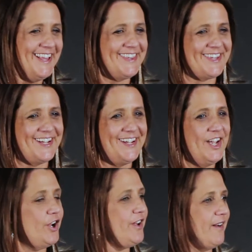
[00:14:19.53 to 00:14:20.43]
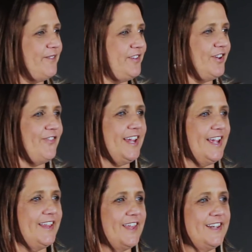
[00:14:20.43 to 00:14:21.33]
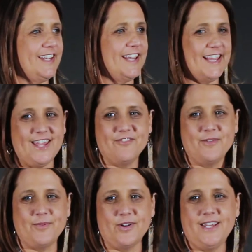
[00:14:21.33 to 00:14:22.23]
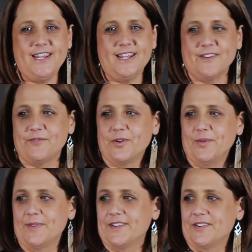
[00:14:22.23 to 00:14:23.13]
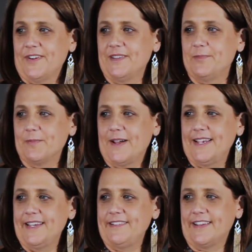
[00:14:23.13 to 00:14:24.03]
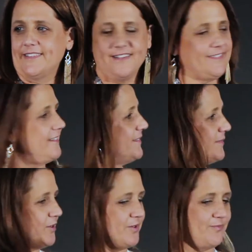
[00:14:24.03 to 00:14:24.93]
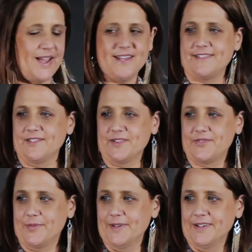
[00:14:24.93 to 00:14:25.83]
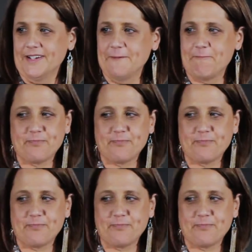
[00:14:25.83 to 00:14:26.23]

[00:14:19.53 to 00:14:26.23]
So I'm assuming that nearly everybody in the room has got a Facebook page and that this sort of page looks familiar.